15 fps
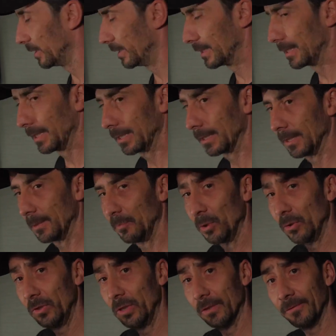is that the
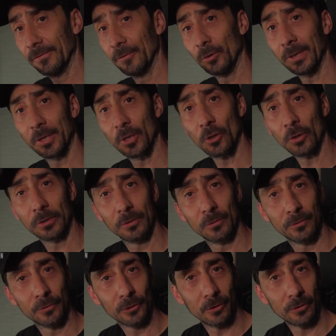beauty of doing cocktail
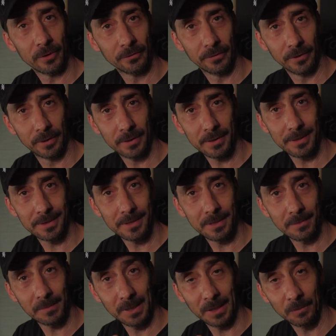photography is that
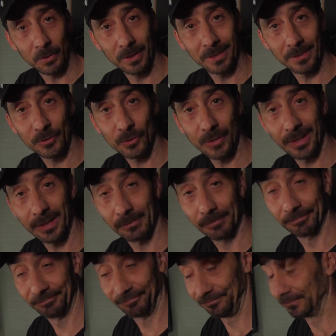sometimes you gotta try them.
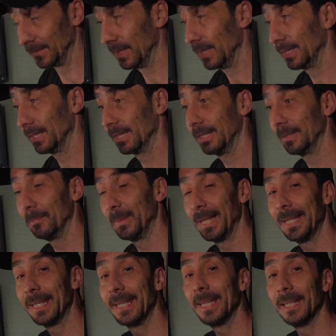In my
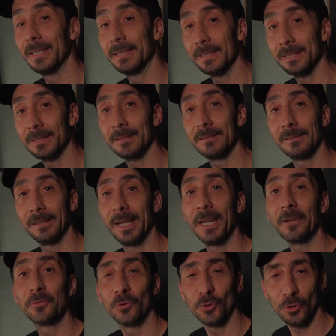case, I
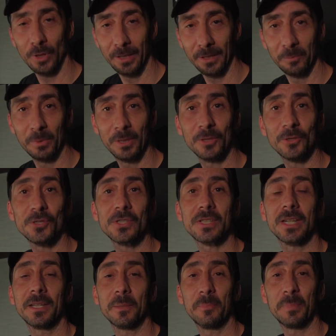have to try them because
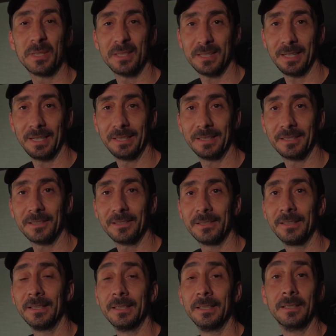I represent
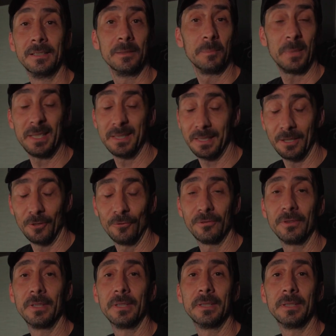myself,